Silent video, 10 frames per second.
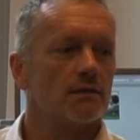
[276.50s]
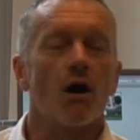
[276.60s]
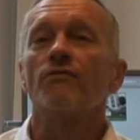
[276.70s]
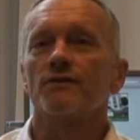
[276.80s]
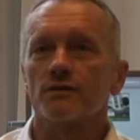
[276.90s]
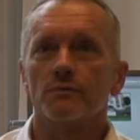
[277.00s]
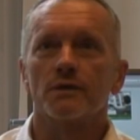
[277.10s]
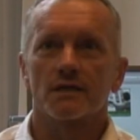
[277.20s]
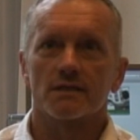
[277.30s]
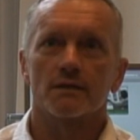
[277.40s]
office
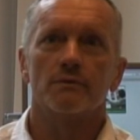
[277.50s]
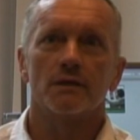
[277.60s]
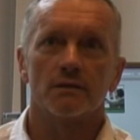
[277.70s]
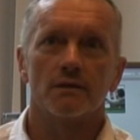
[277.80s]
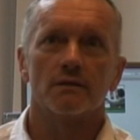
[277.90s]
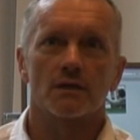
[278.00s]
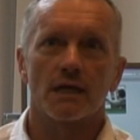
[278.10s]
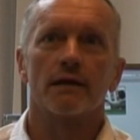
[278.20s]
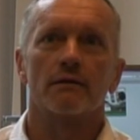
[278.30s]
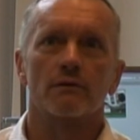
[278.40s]
work, as it were, the
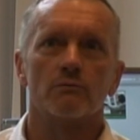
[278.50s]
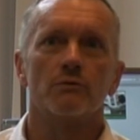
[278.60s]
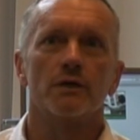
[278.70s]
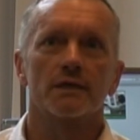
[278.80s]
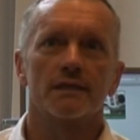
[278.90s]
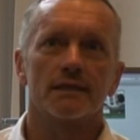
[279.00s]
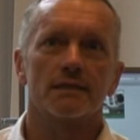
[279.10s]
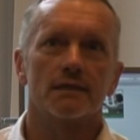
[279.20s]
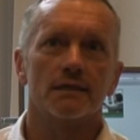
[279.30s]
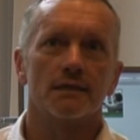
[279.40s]
clerical work that